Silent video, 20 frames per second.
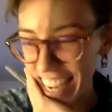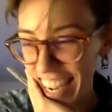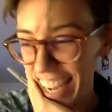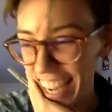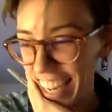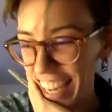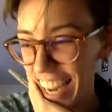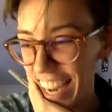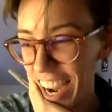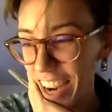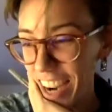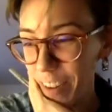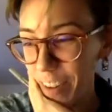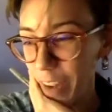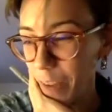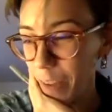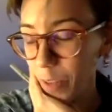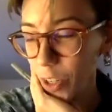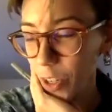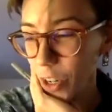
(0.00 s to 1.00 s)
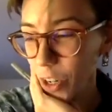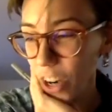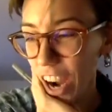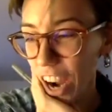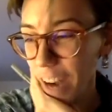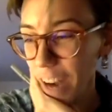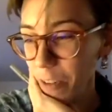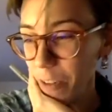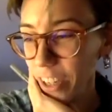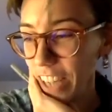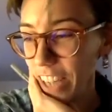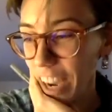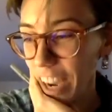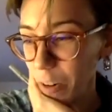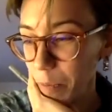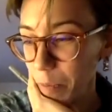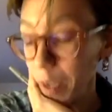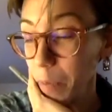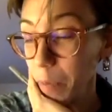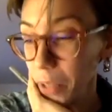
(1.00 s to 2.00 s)
it, I, am sure I would I would
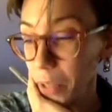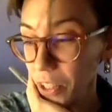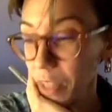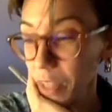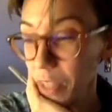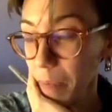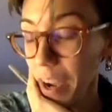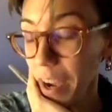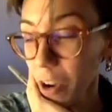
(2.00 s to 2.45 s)
be able to see my